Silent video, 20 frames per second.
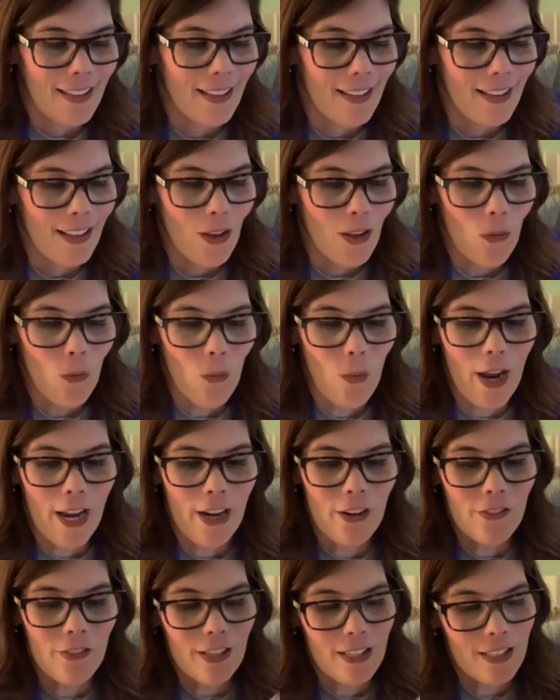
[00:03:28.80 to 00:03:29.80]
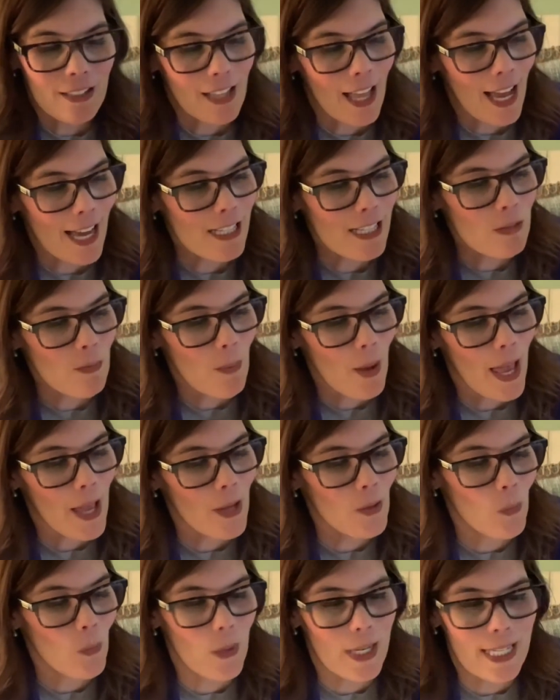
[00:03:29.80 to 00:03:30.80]
Where the class
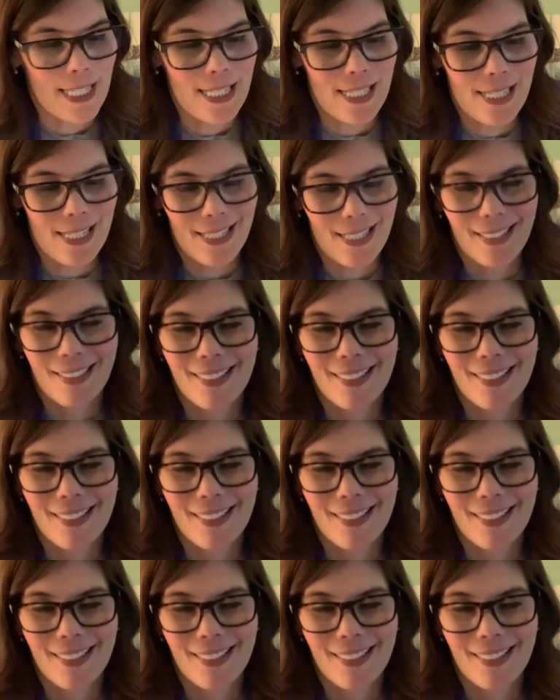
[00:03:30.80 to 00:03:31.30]
pet went.